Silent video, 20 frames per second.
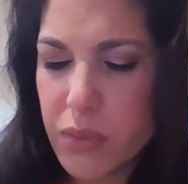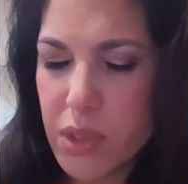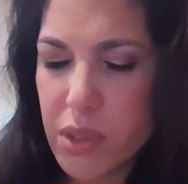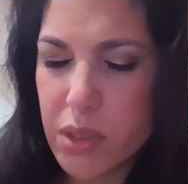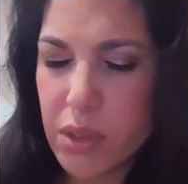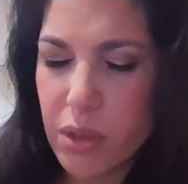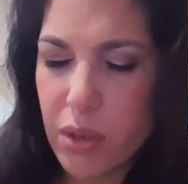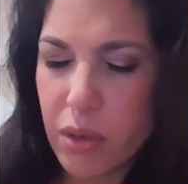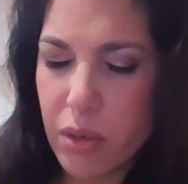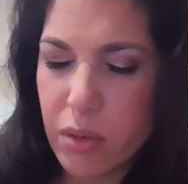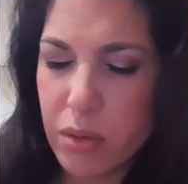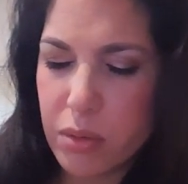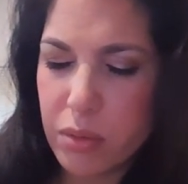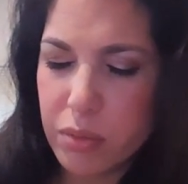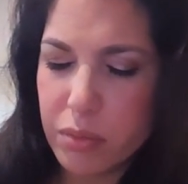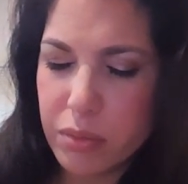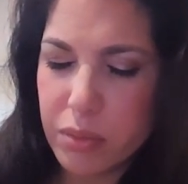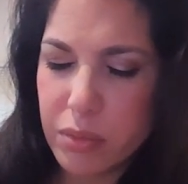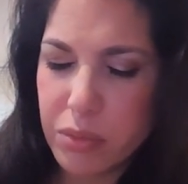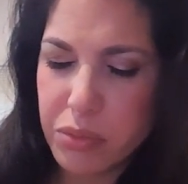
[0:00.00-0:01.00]

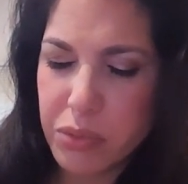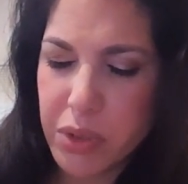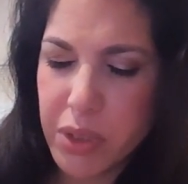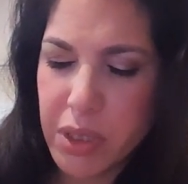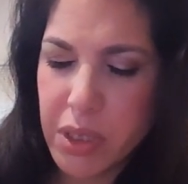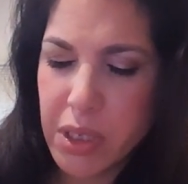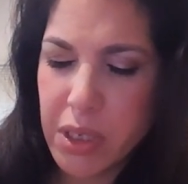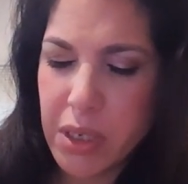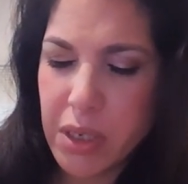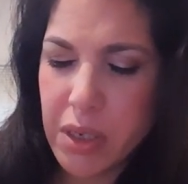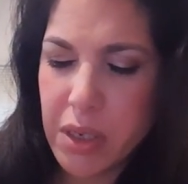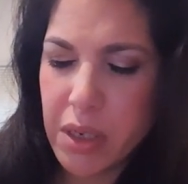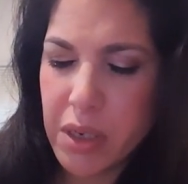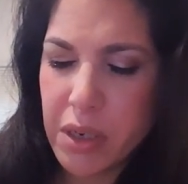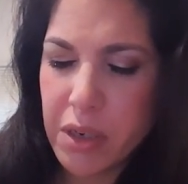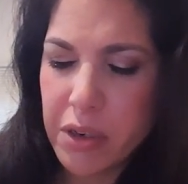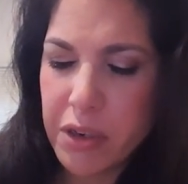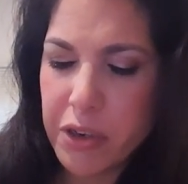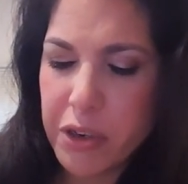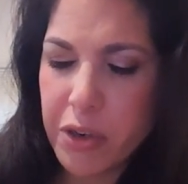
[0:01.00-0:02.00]
So
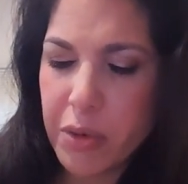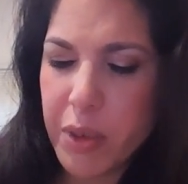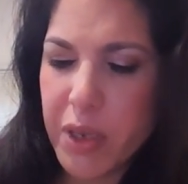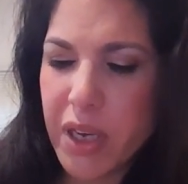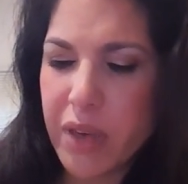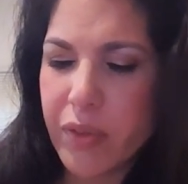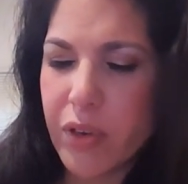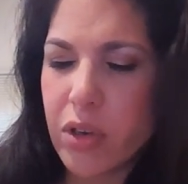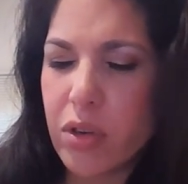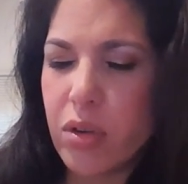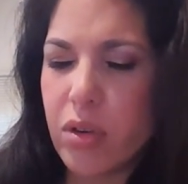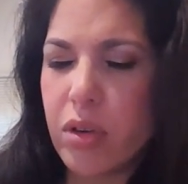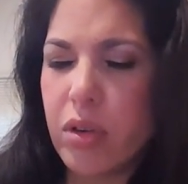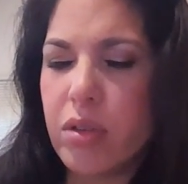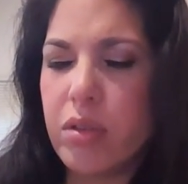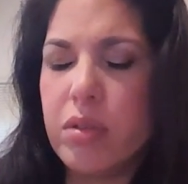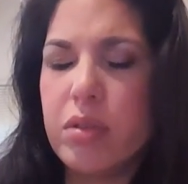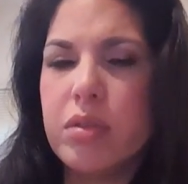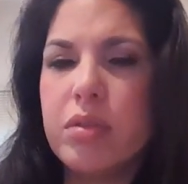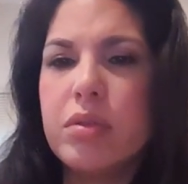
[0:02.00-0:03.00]
here we have
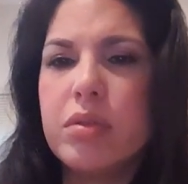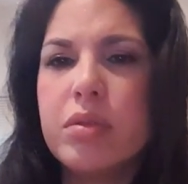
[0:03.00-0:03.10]
cocoa.